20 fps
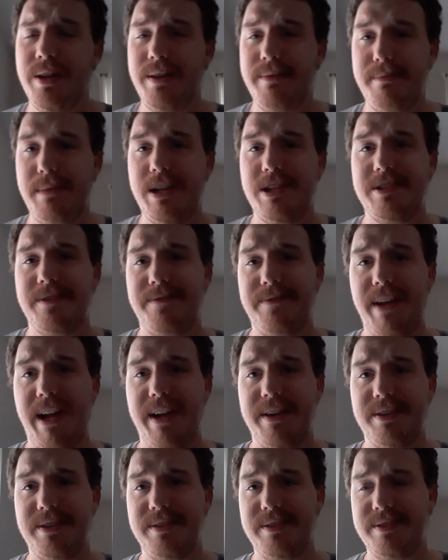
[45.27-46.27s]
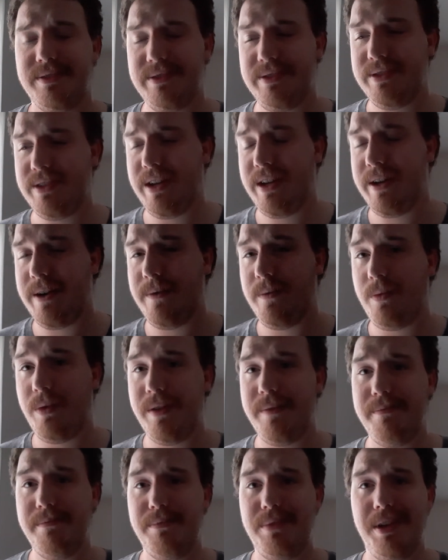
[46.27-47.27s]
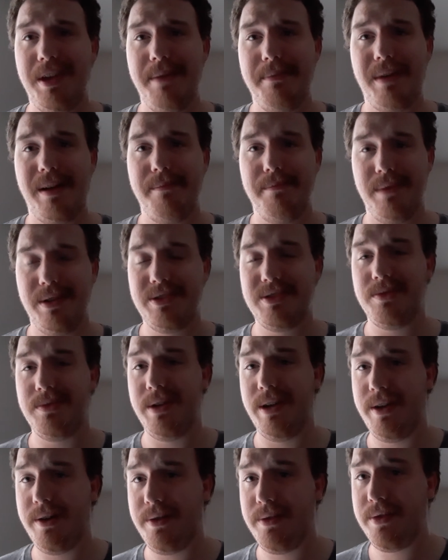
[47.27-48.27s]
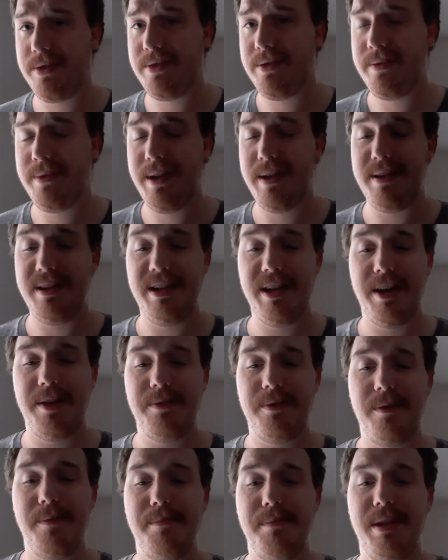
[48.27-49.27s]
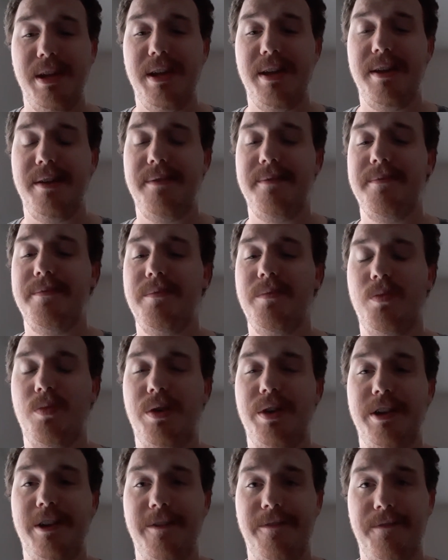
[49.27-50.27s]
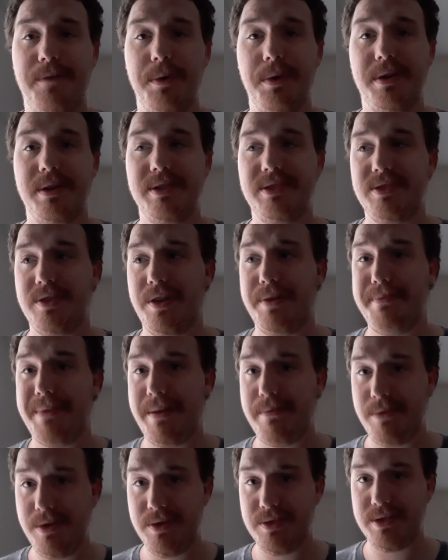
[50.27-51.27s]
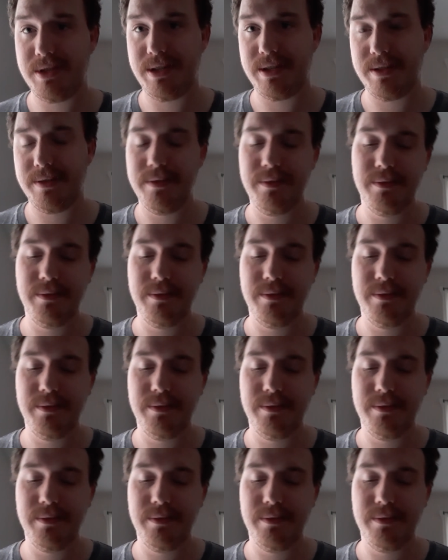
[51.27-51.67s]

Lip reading: major factors, one being my mental health, and the other me wanting to focus on my music.